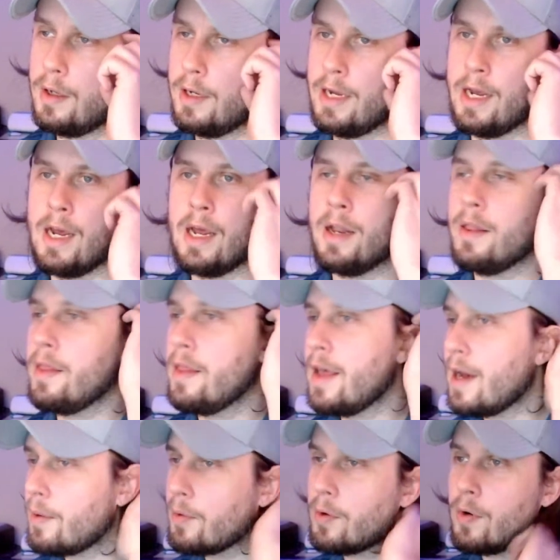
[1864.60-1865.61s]
And
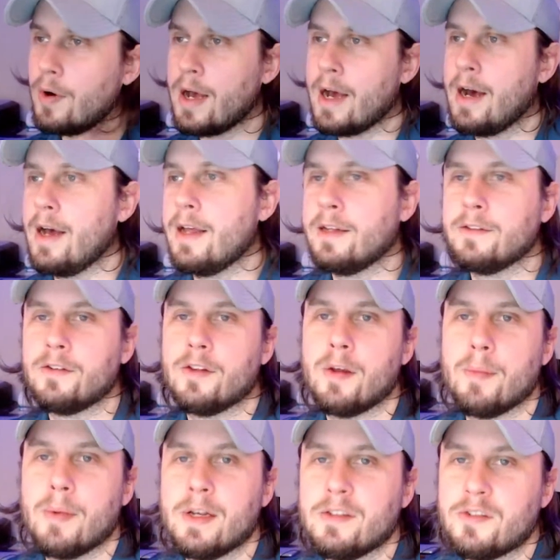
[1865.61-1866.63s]
that will enter
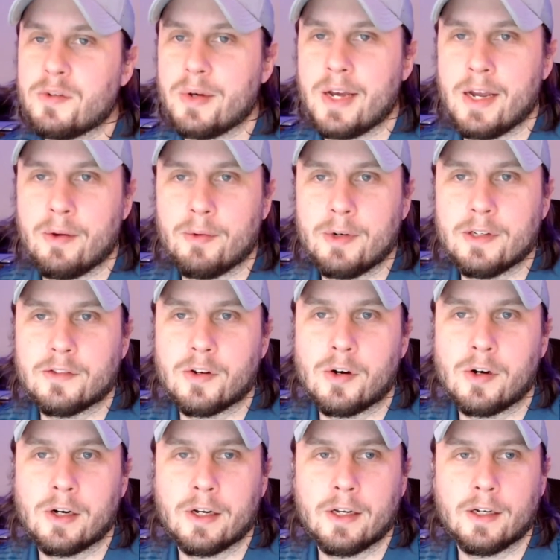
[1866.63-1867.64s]
them into a
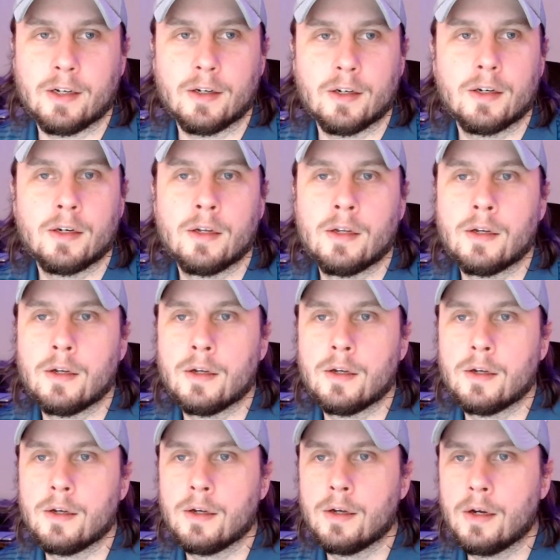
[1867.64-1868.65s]
retargeting
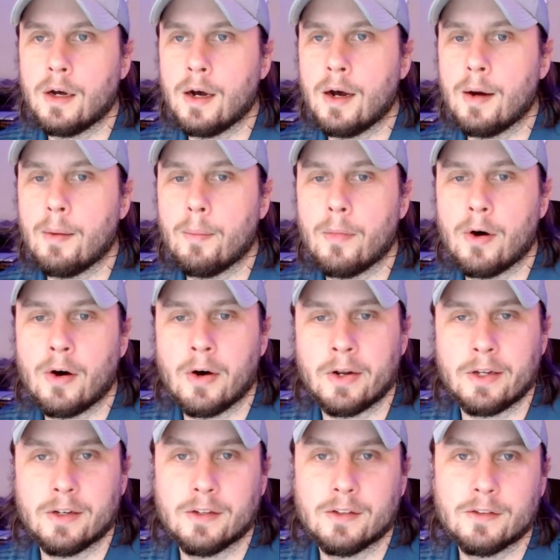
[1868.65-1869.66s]

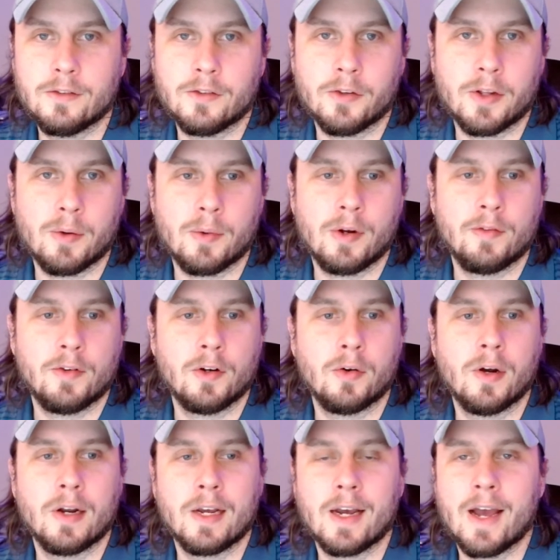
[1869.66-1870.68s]
audience so that whenever you're
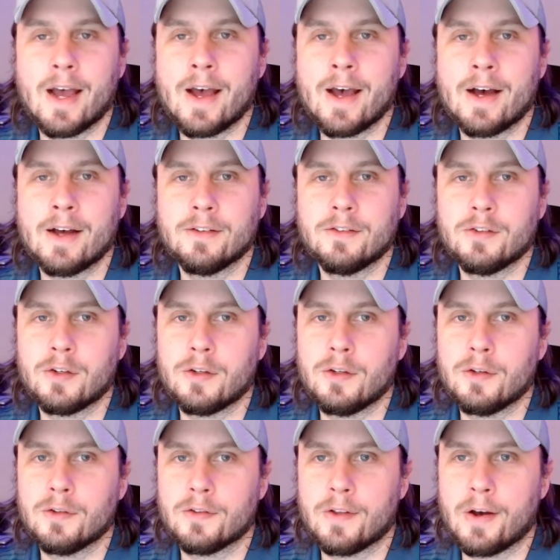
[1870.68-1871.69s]
running ads, you can
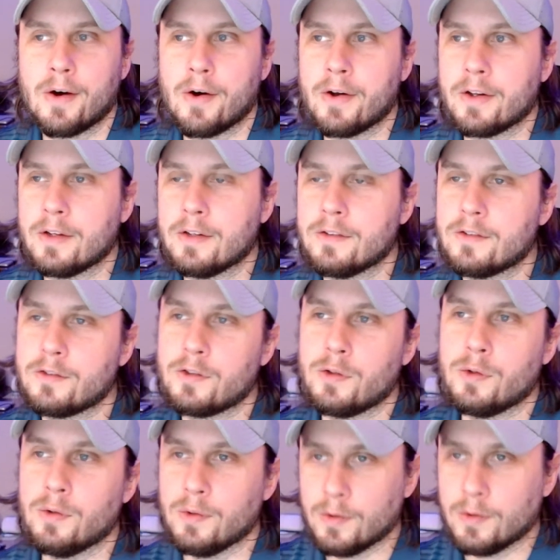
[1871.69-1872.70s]
use that audience
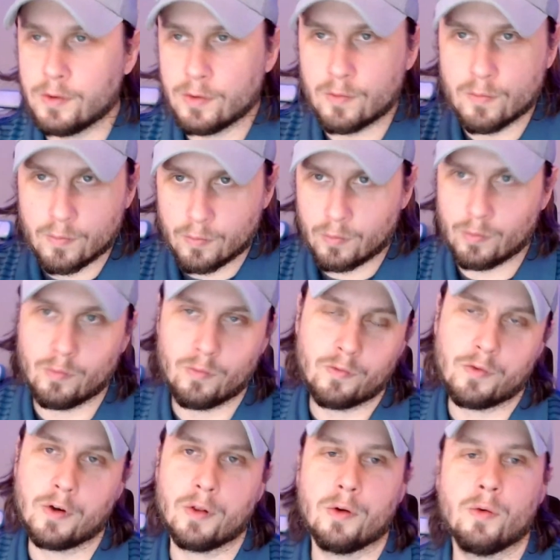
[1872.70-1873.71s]
to
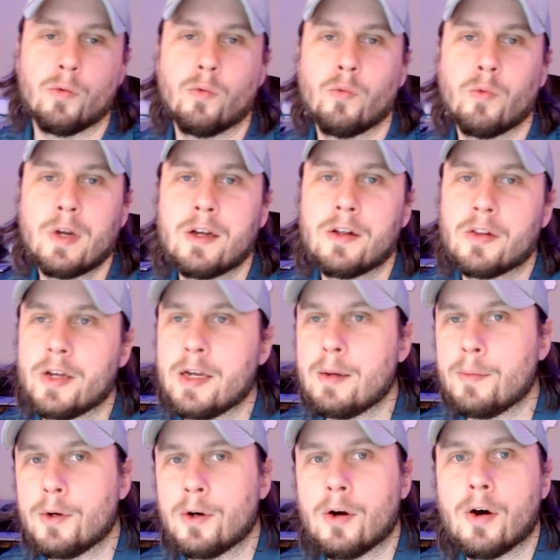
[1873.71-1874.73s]
further
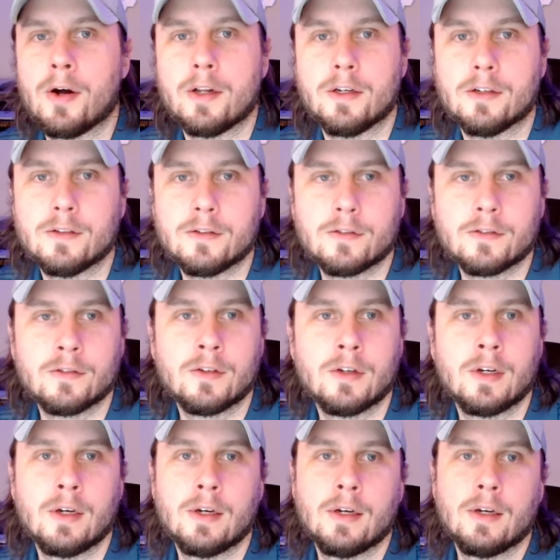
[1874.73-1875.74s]
reclaim your audience.
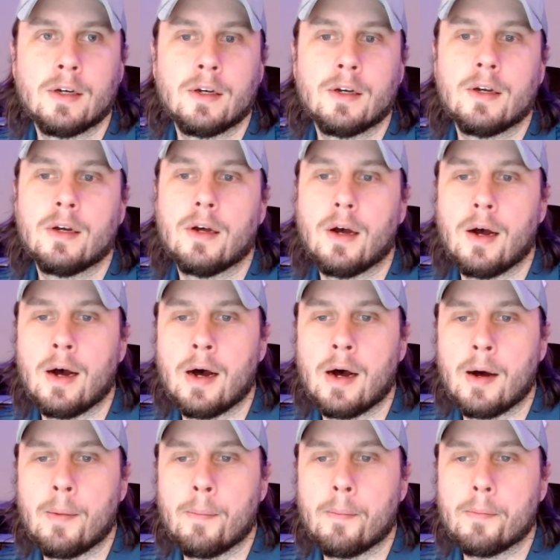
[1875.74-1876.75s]

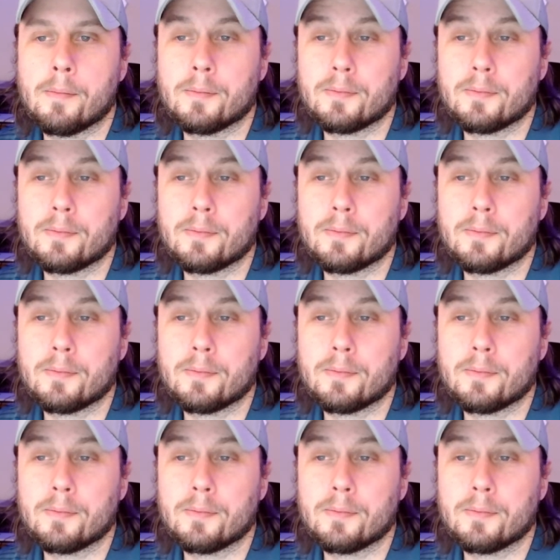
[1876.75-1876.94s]
Now,